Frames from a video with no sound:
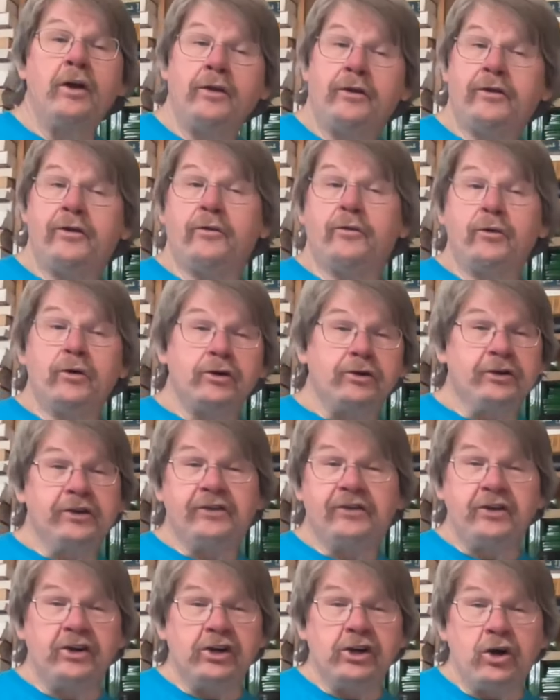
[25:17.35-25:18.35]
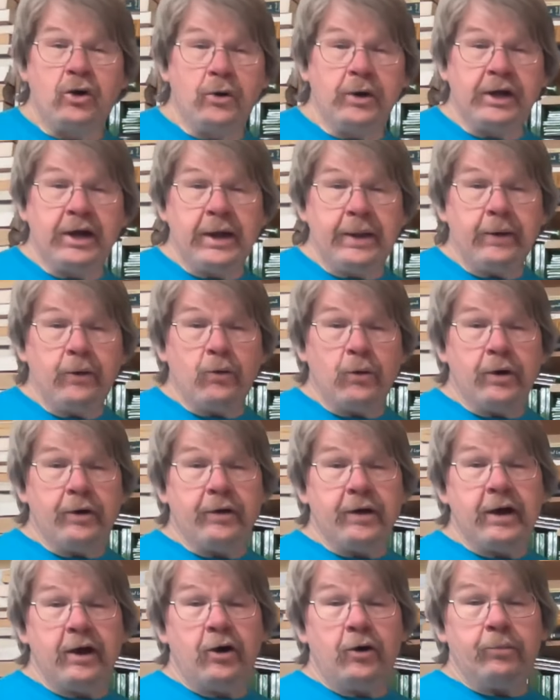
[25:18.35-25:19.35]
The rook isn't going anywhere to
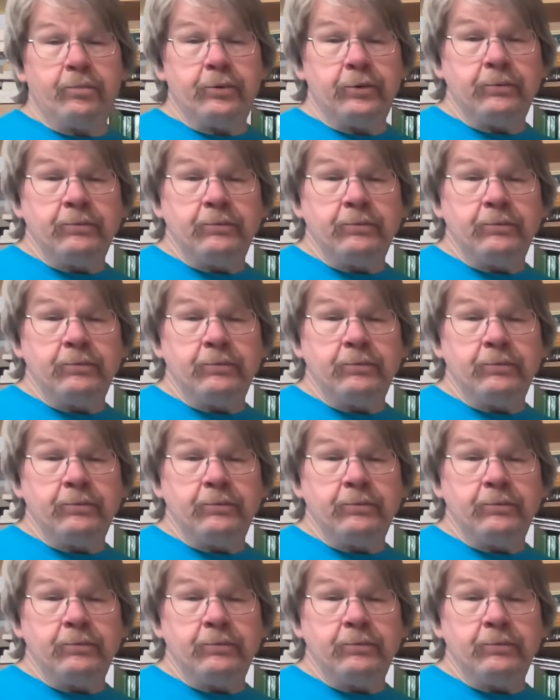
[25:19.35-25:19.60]
help